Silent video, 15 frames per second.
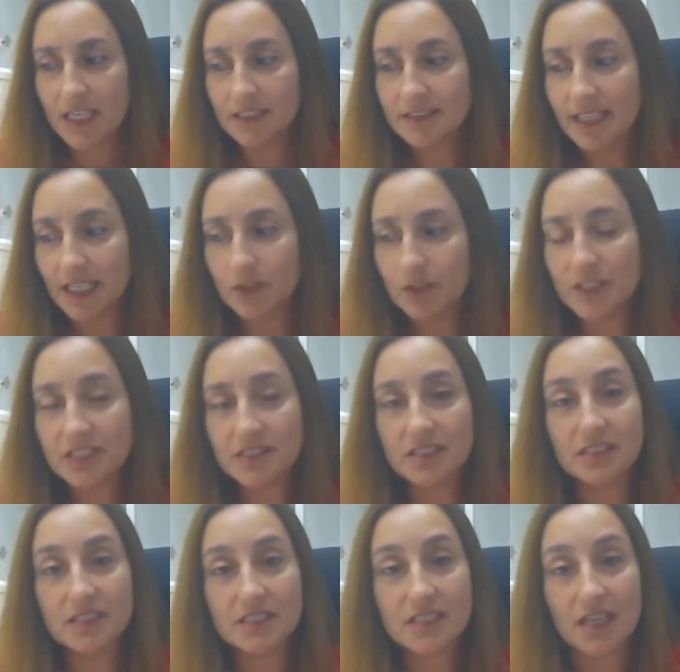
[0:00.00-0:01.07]
Then we
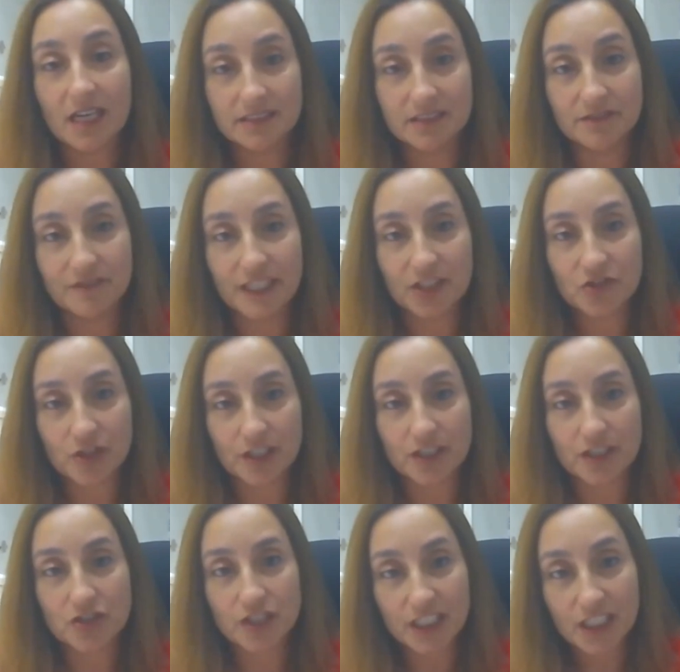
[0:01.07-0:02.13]
see this activation
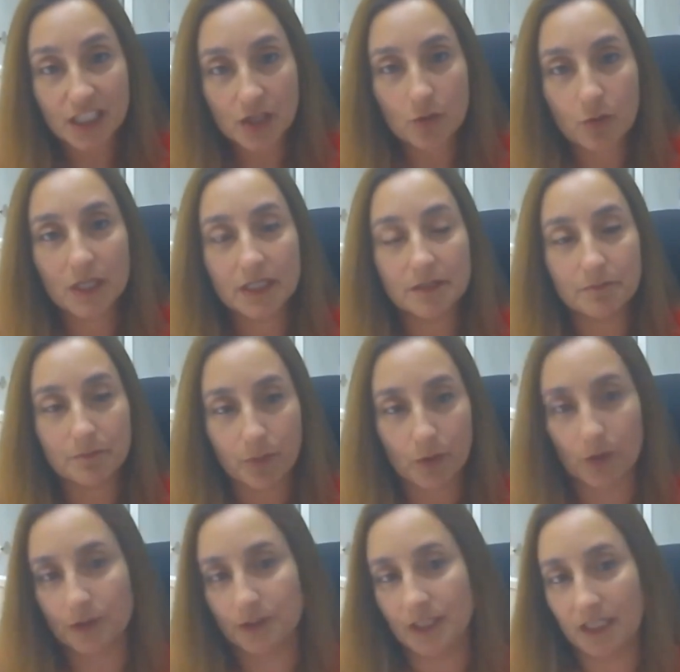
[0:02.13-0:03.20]
is equally
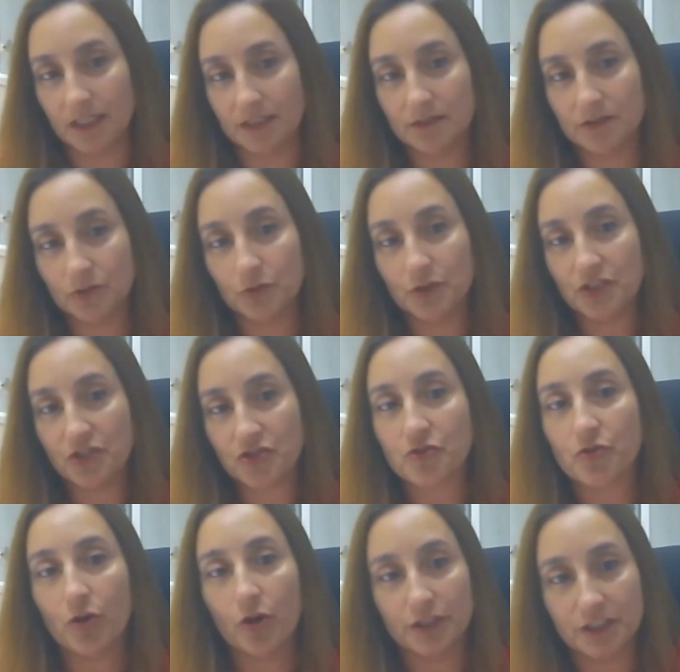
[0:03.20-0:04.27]
important to
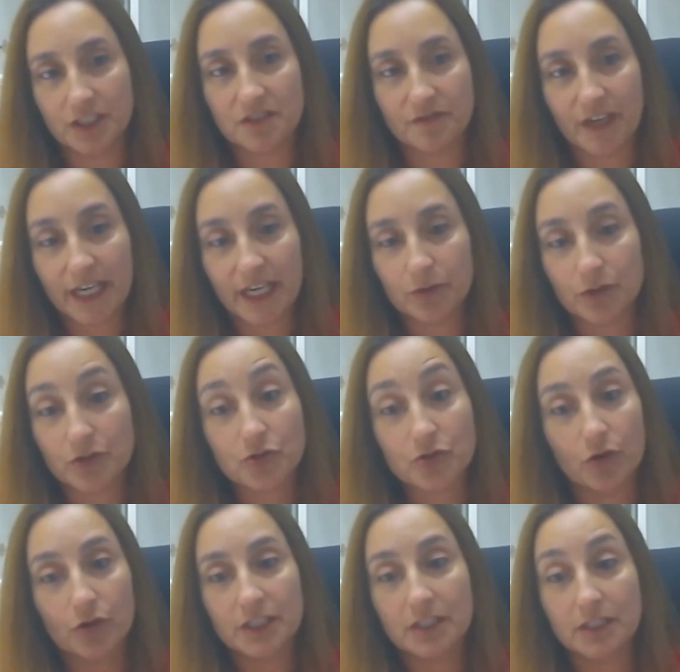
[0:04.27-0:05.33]
destroy this virus,
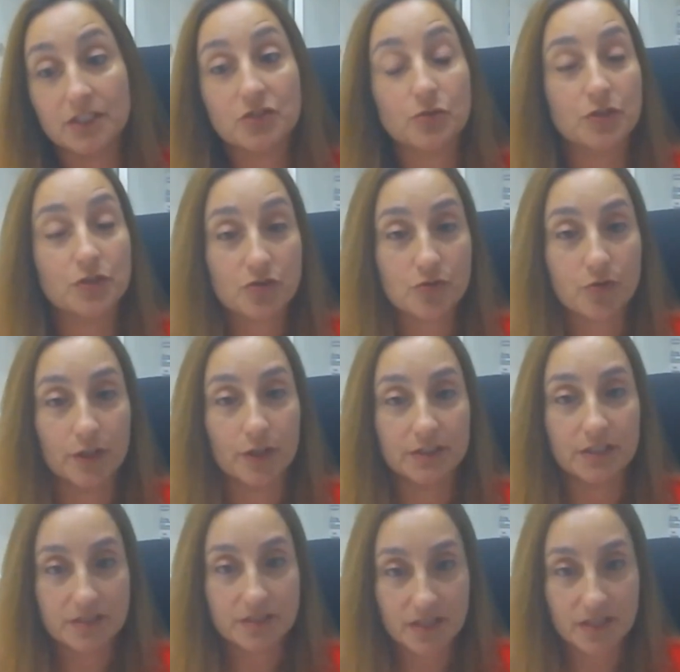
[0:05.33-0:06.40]
or at least to destroy
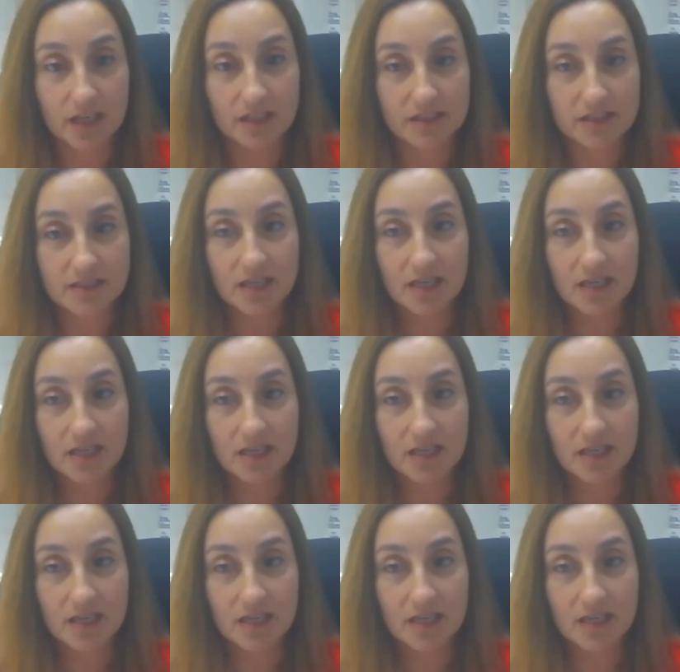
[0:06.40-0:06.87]
the cells,